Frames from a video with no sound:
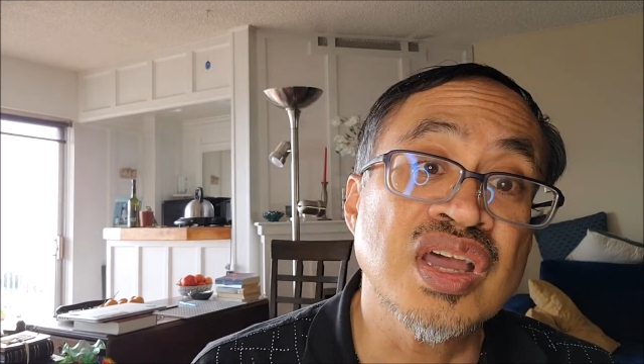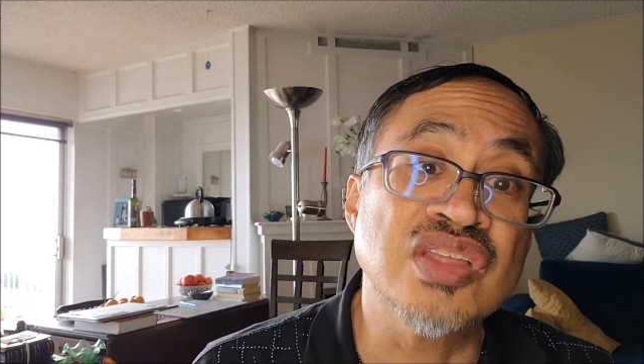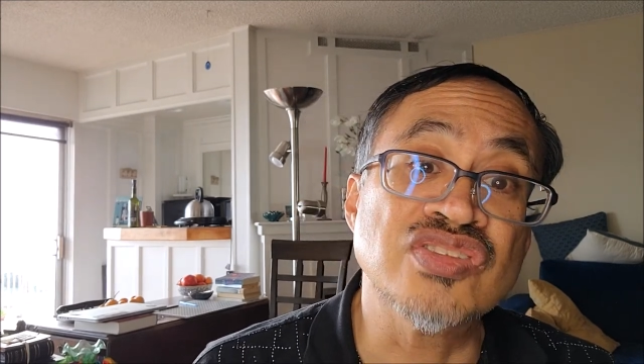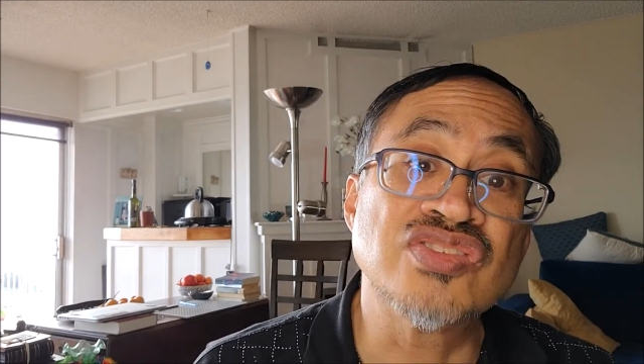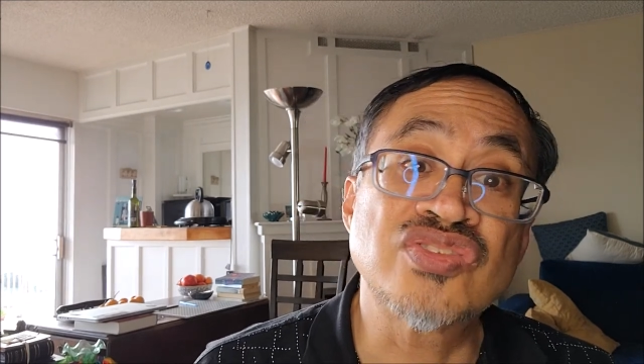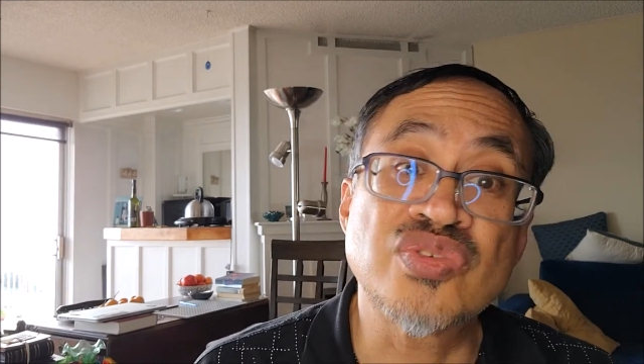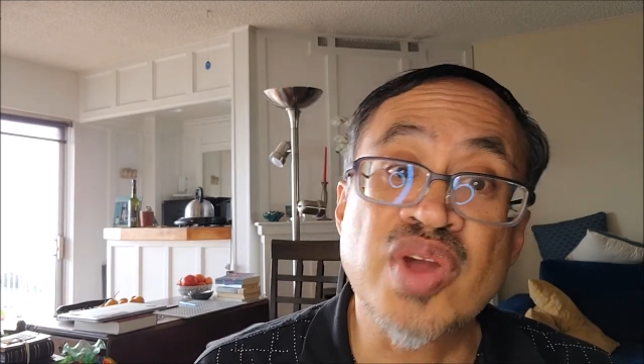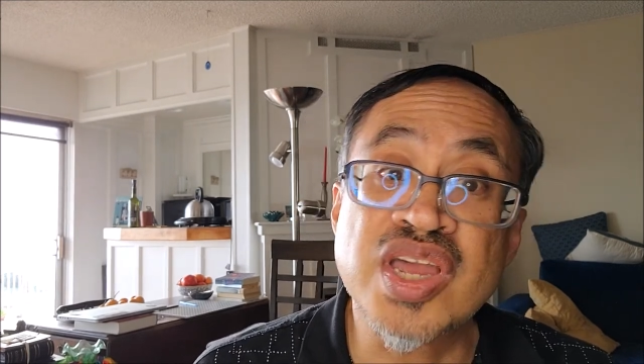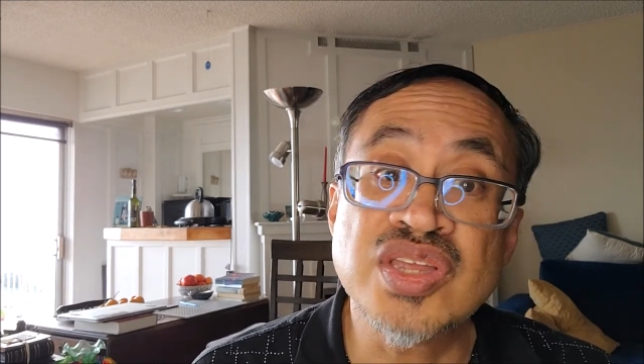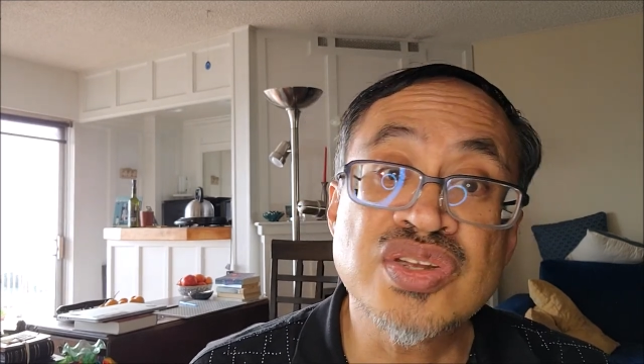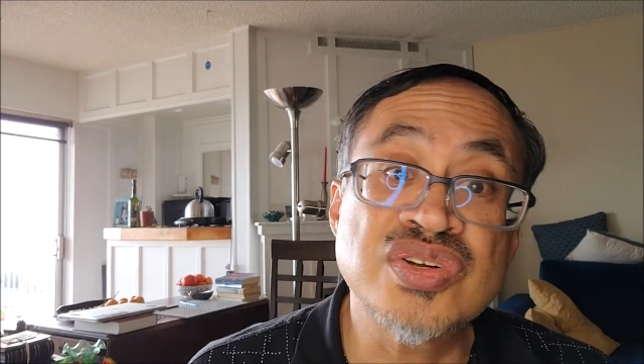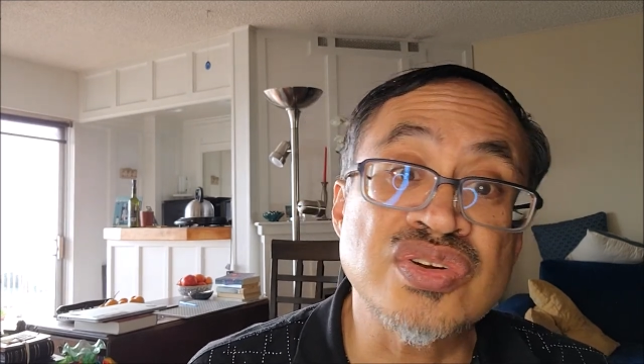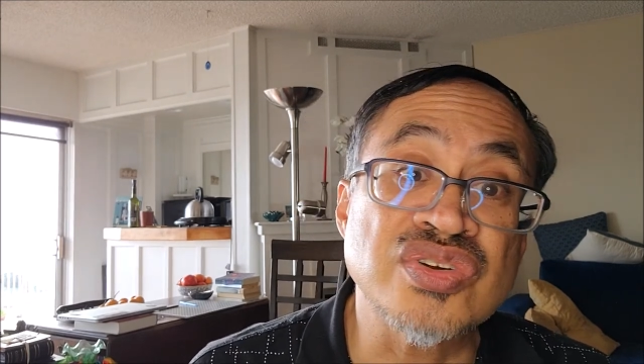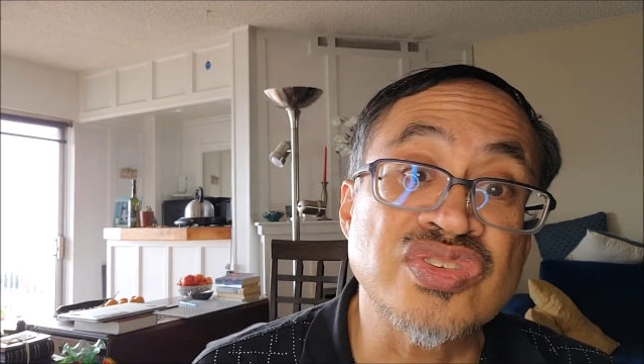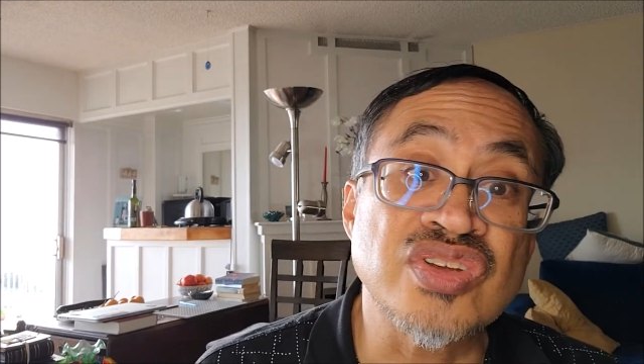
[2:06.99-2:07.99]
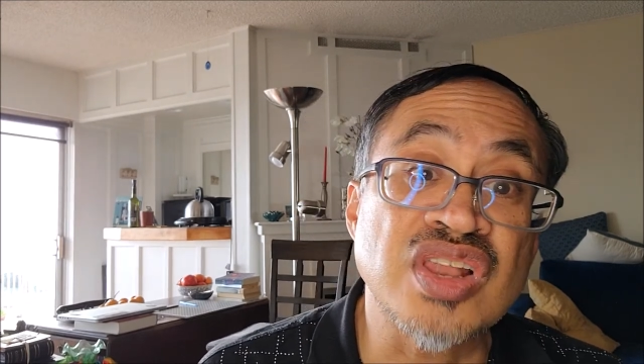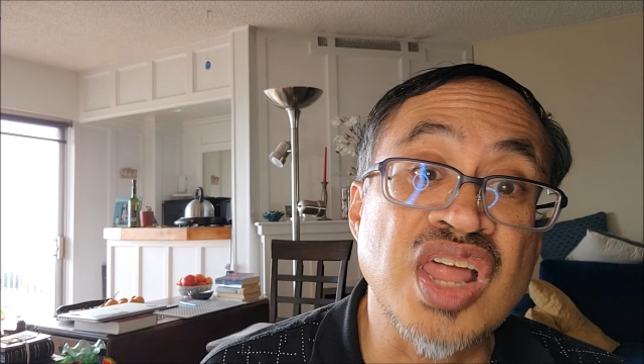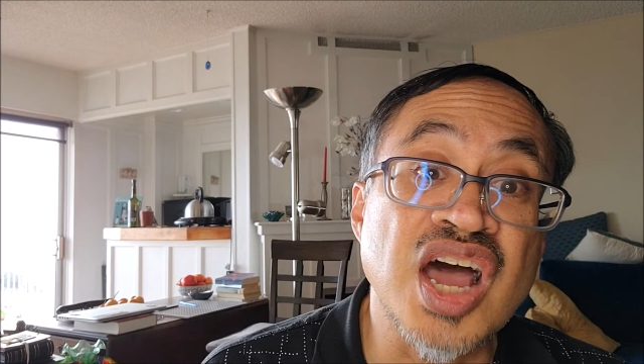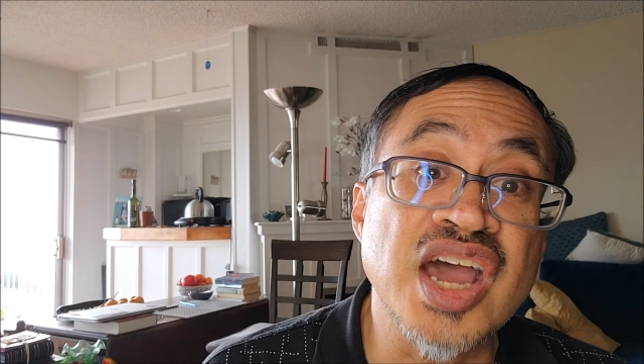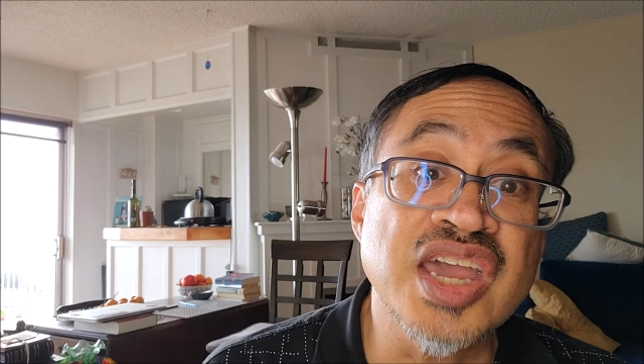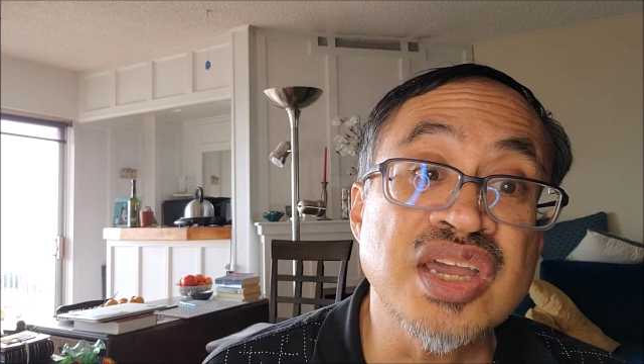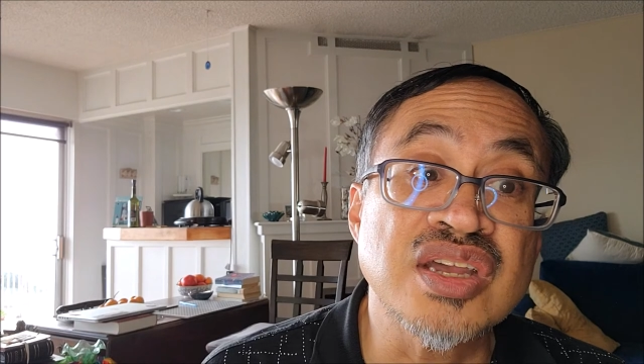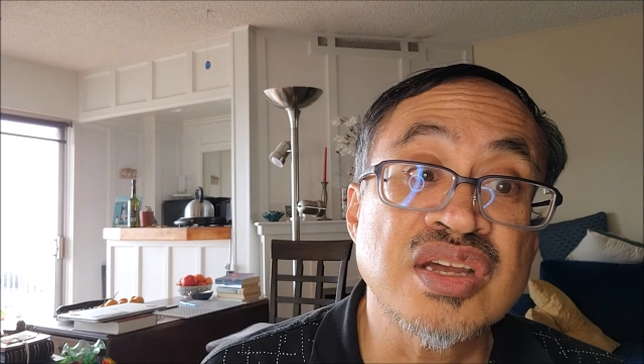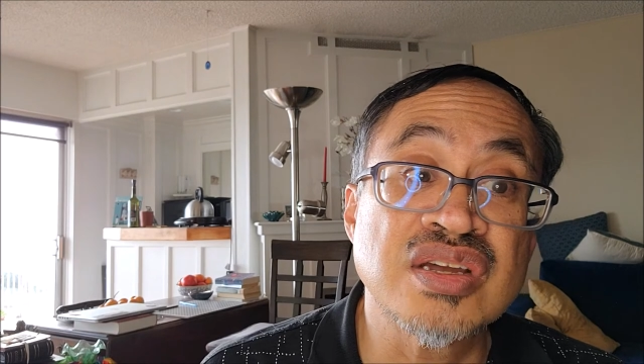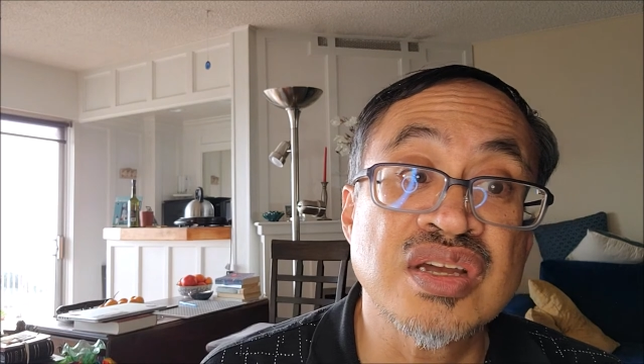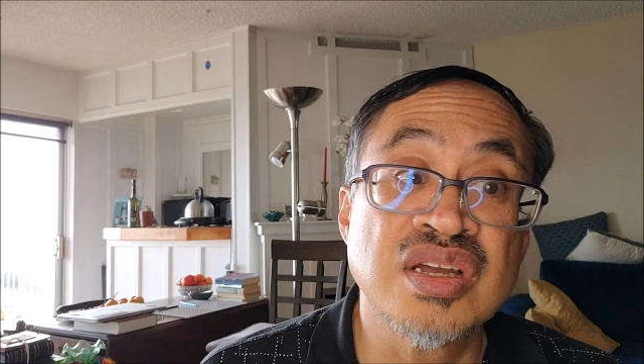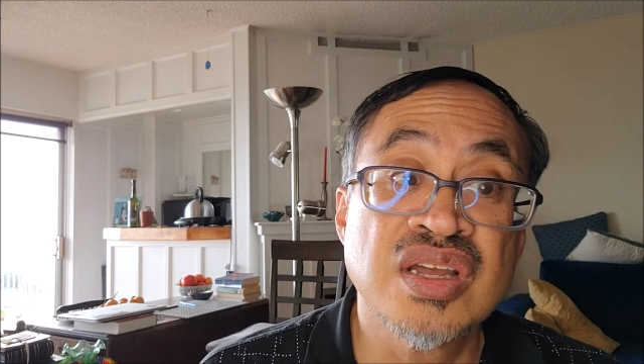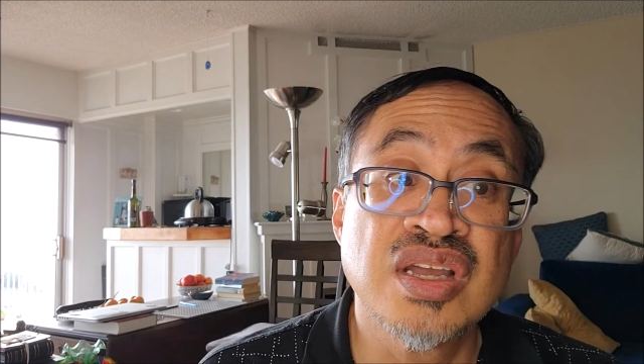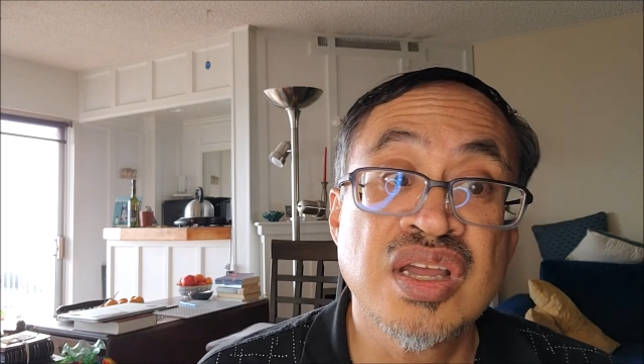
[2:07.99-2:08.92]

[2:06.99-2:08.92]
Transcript: and strangers alike.